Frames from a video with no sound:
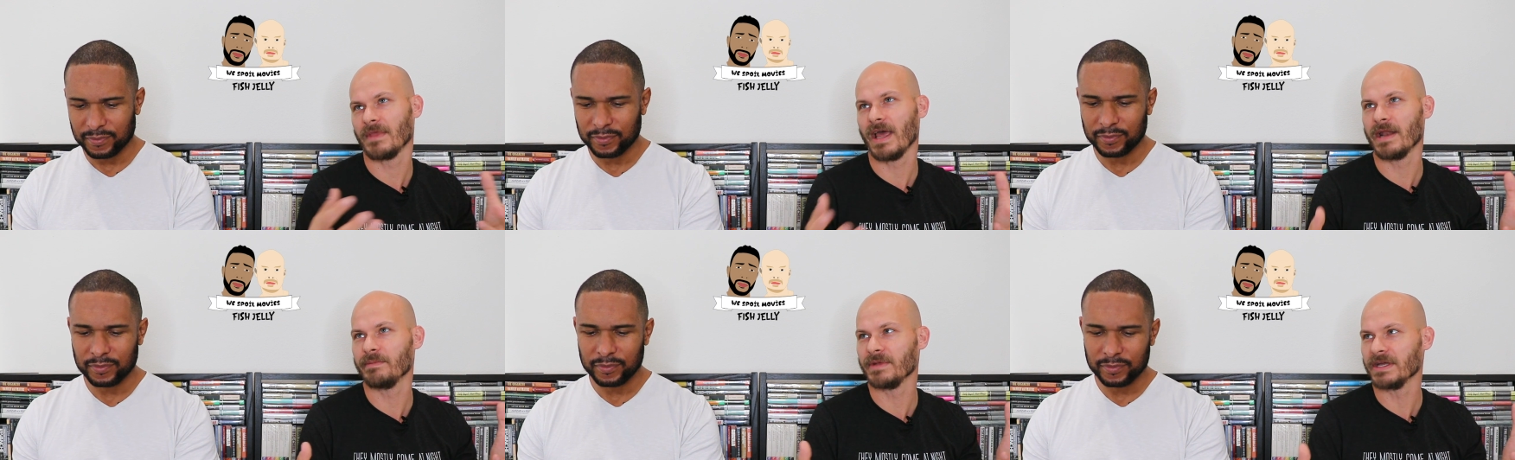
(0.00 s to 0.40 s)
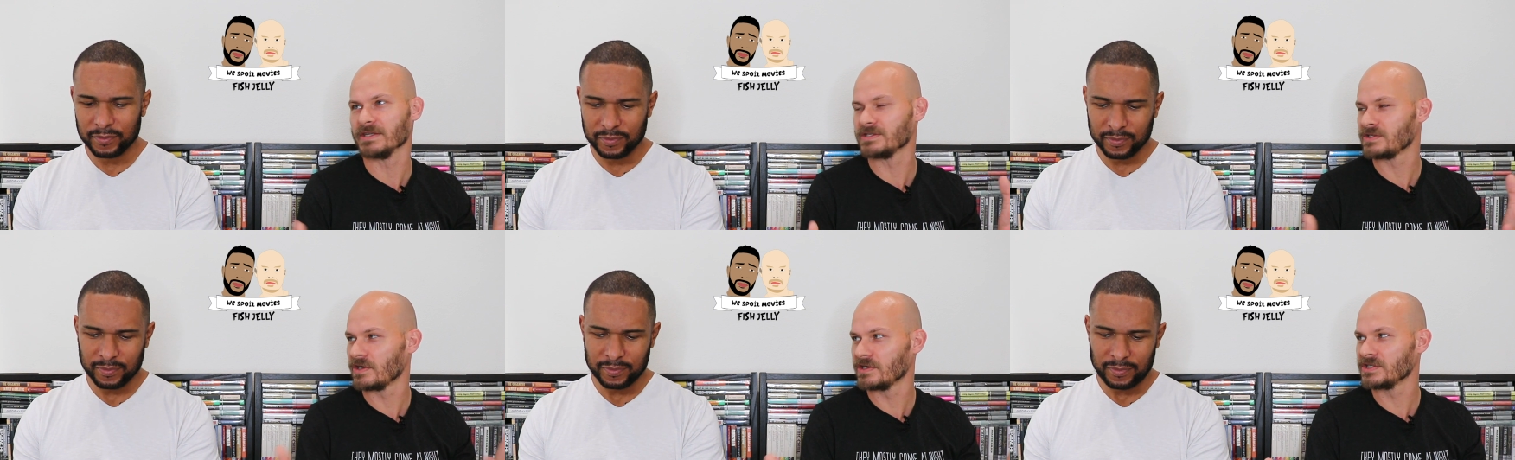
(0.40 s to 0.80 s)
Speaker 1: enemy
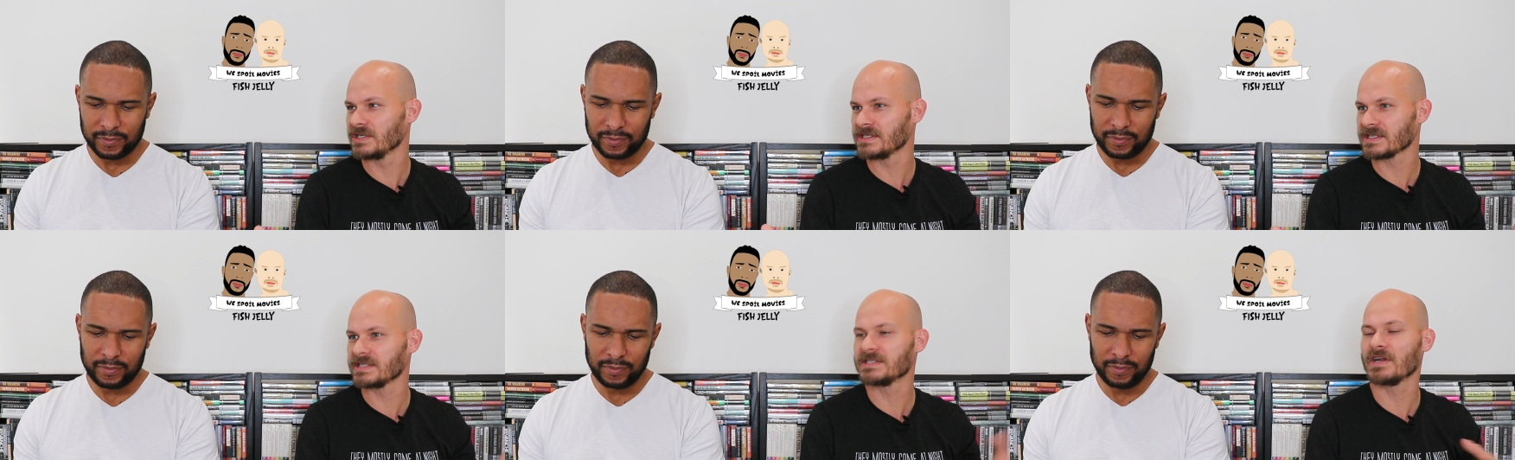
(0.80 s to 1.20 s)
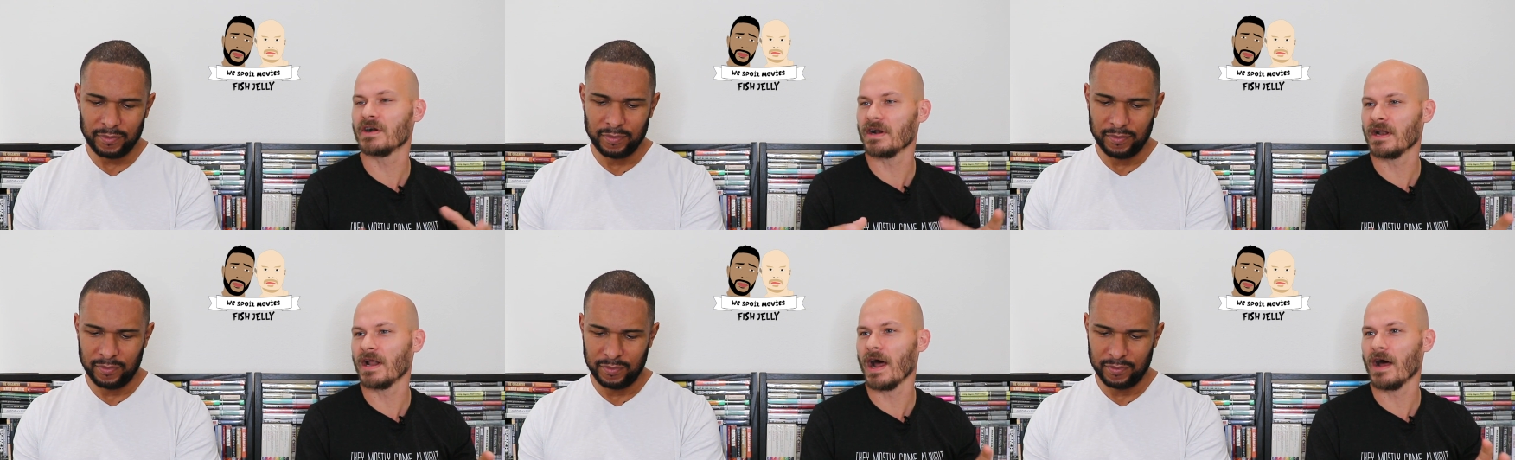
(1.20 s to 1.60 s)
insurgents because
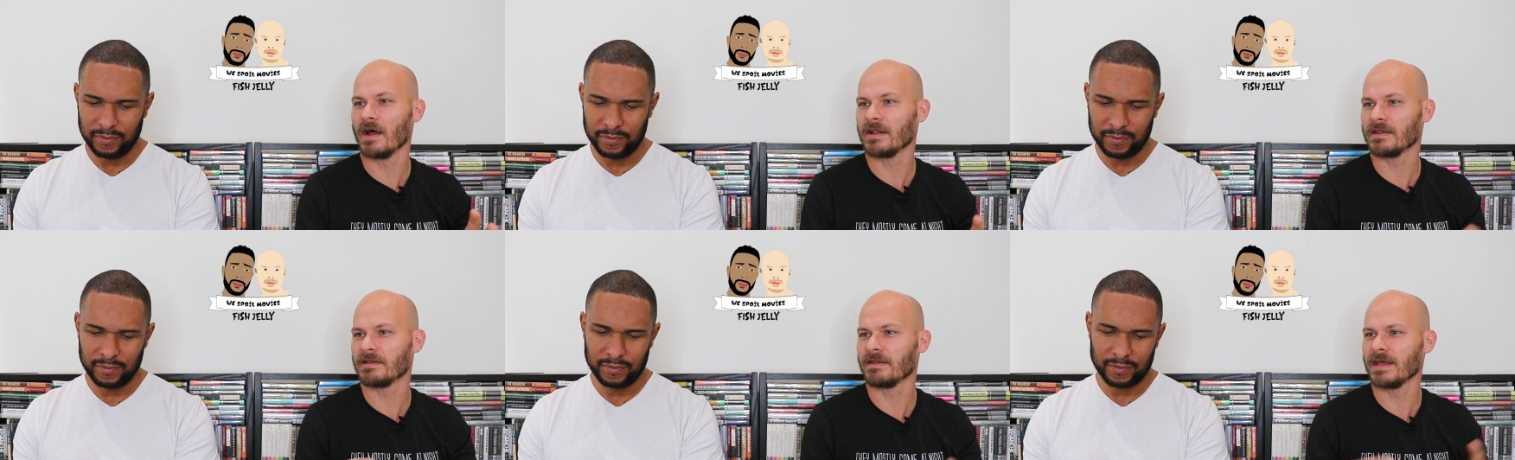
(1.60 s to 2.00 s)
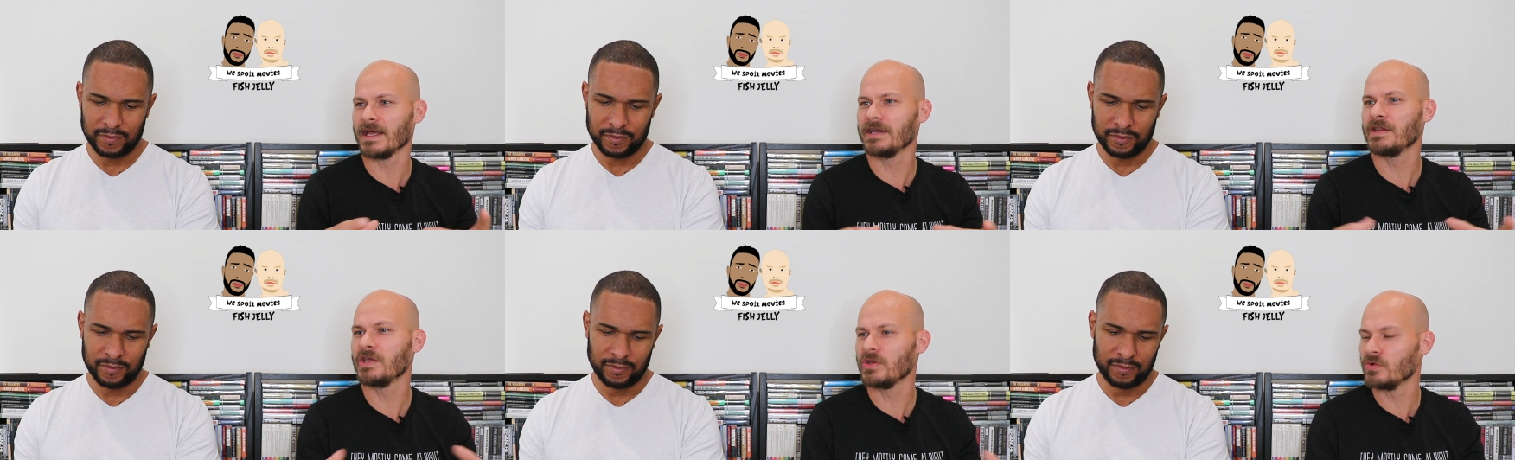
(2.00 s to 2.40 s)
they're uh,
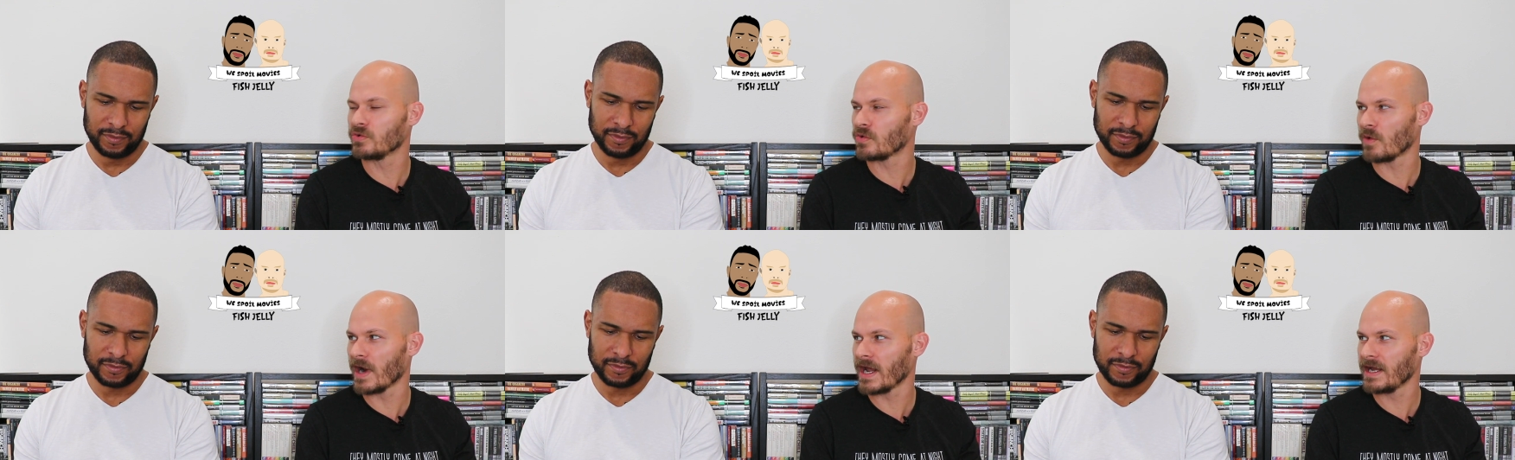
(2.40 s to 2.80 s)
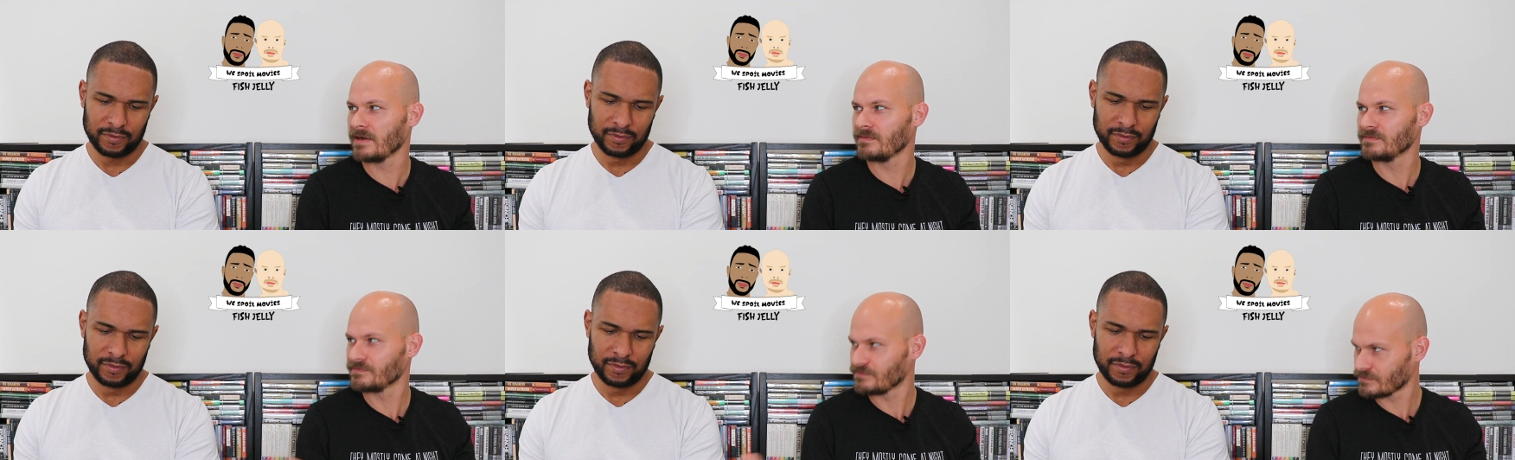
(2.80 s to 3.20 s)
in the
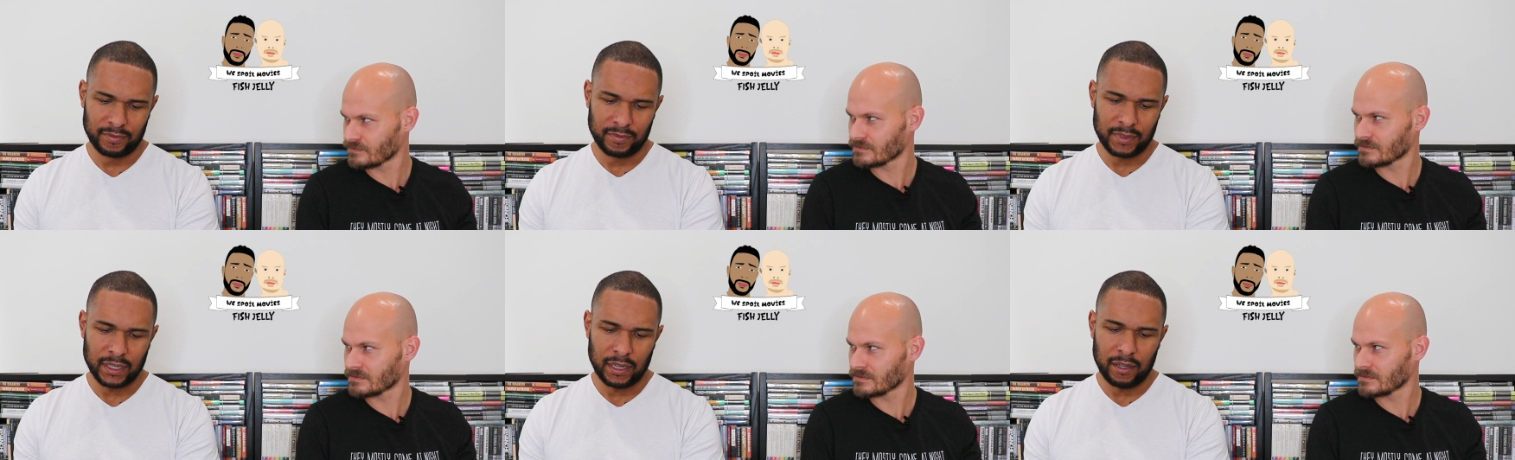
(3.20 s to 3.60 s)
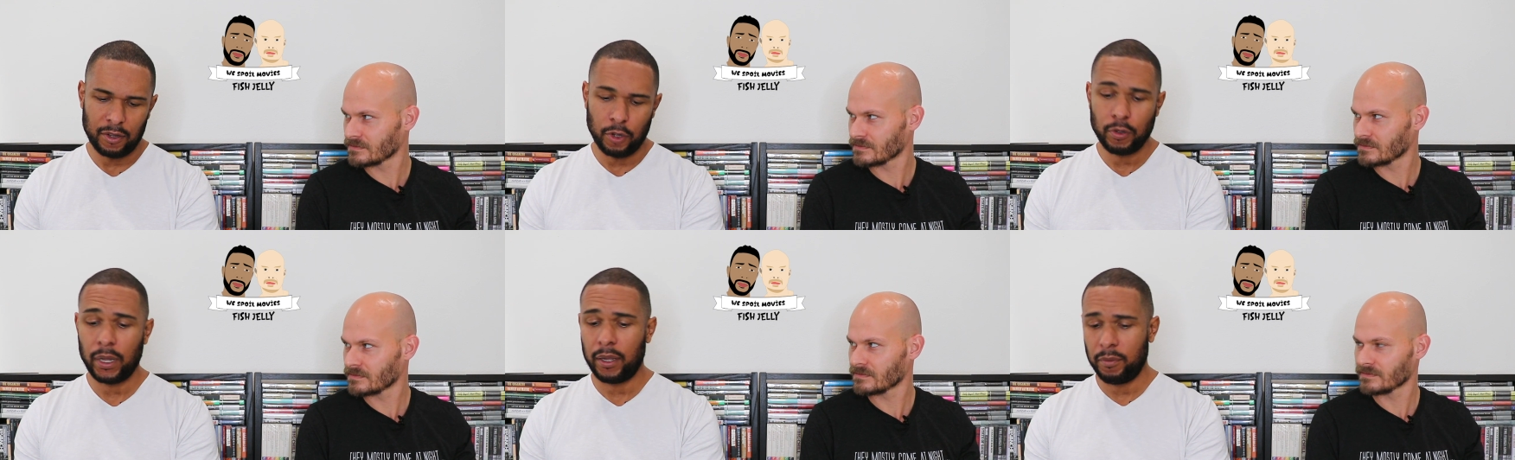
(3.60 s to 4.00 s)
Ukraine.
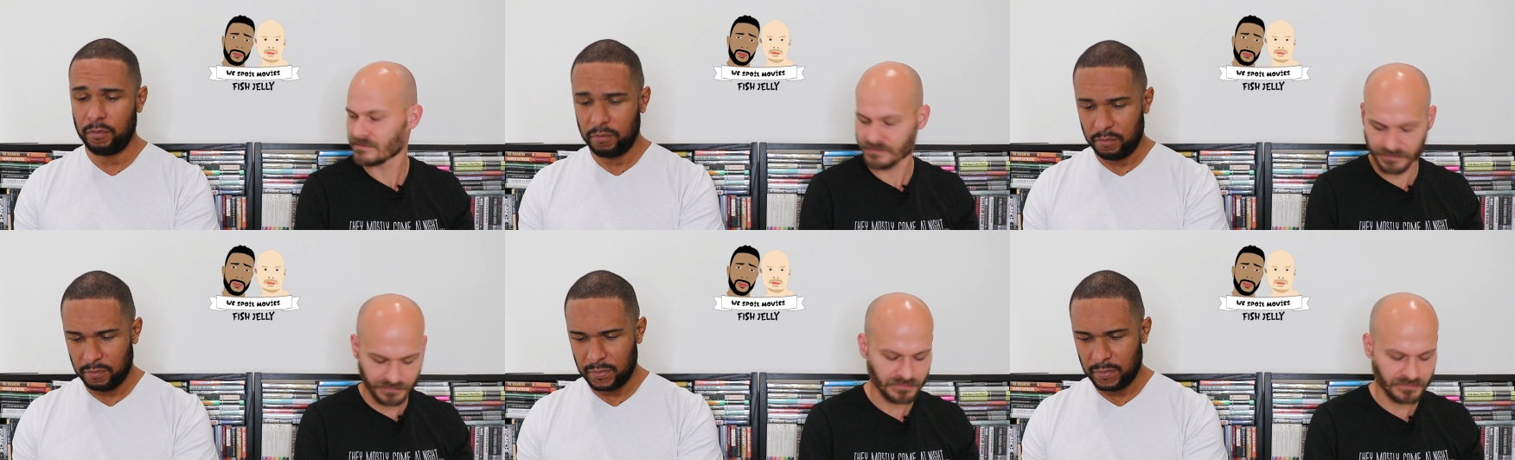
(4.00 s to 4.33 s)
Okay.